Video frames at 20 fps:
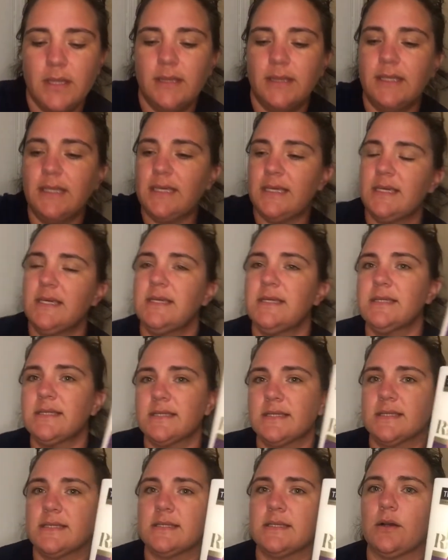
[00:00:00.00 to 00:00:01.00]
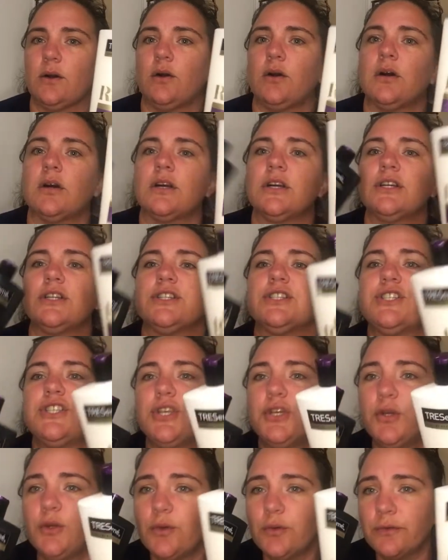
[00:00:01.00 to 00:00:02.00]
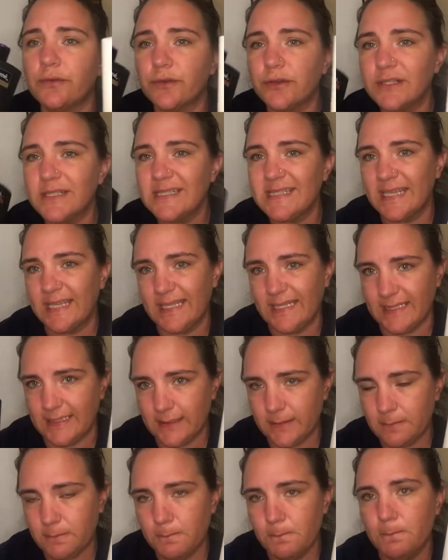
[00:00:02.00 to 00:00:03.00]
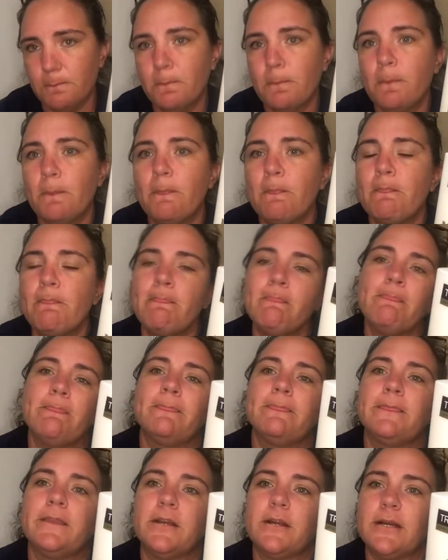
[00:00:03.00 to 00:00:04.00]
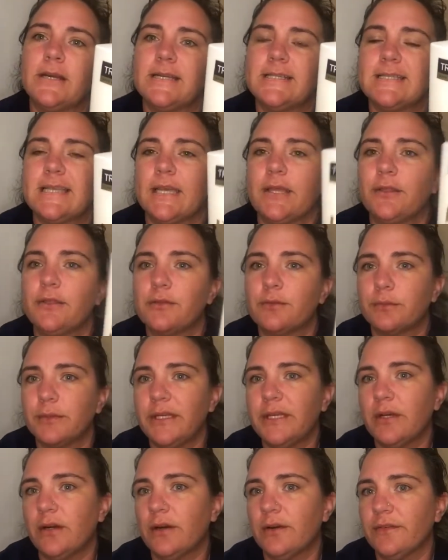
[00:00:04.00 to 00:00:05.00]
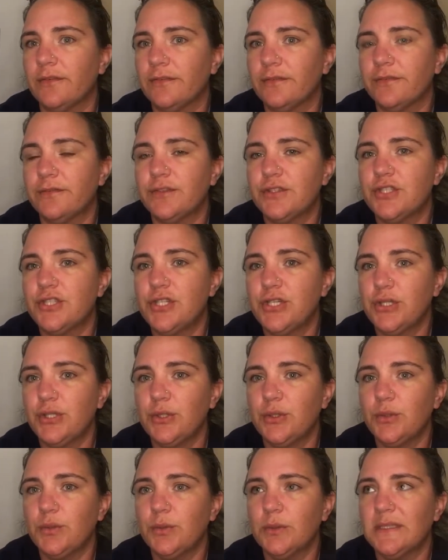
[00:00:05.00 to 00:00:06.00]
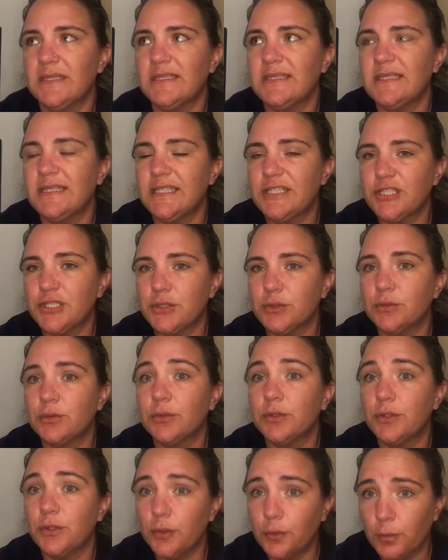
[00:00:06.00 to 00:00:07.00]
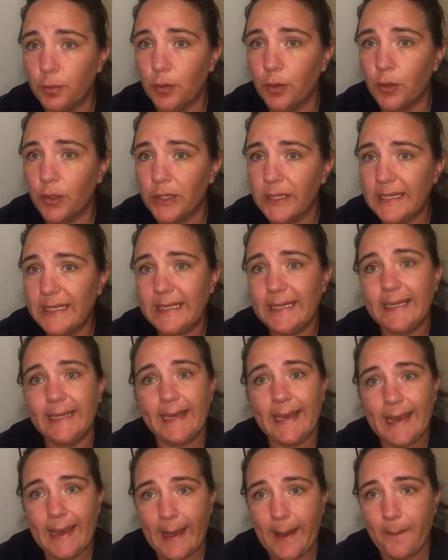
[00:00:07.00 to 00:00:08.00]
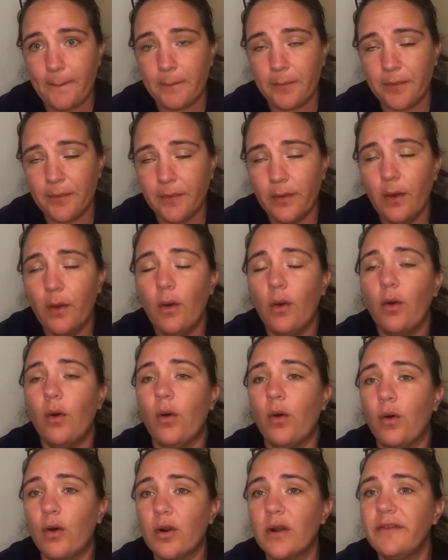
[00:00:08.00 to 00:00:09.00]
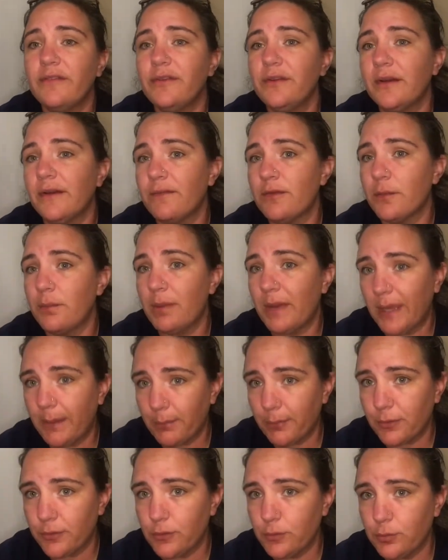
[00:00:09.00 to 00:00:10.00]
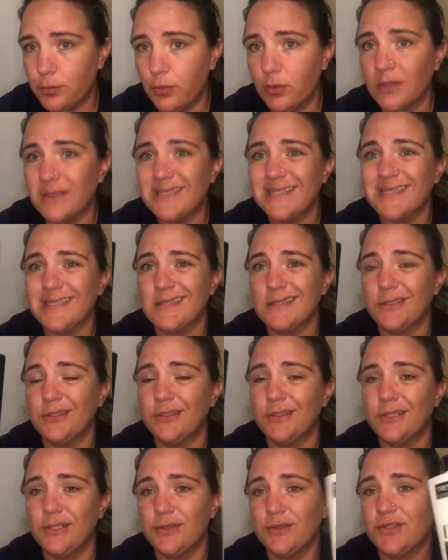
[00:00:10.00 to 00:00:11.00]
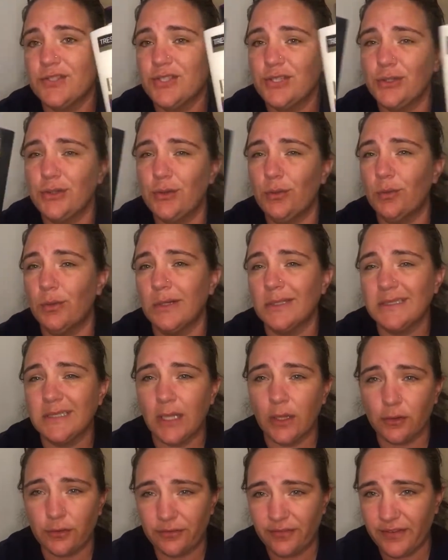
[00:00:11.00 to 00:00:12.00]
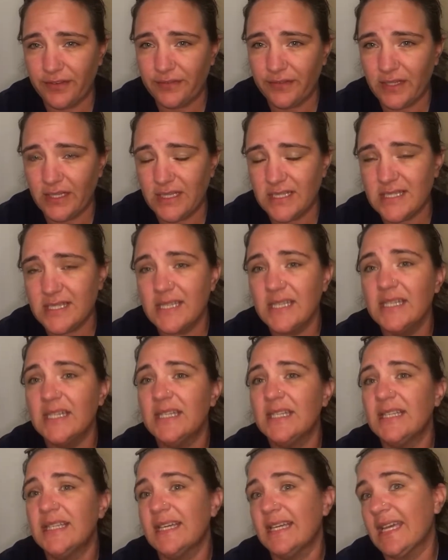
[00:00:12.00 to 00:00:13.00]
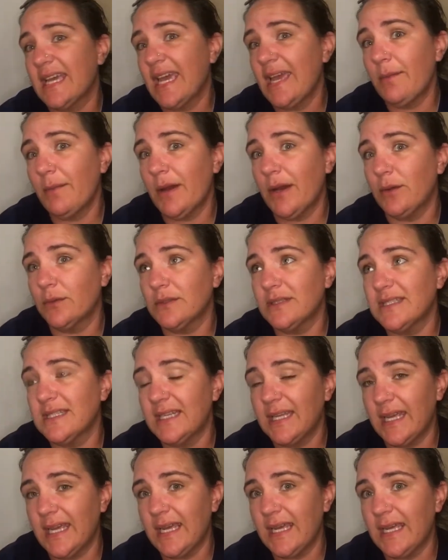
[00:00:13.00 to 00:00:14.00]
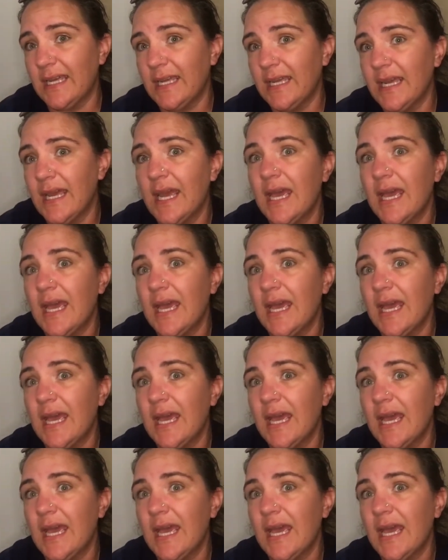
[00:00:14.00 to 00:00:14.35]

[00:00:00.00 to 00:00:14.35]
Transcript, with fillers: These are two for 10. There is a three off two digital coupon in the app. Or if you have the paper coupons, you can use two $1.50s that came out today.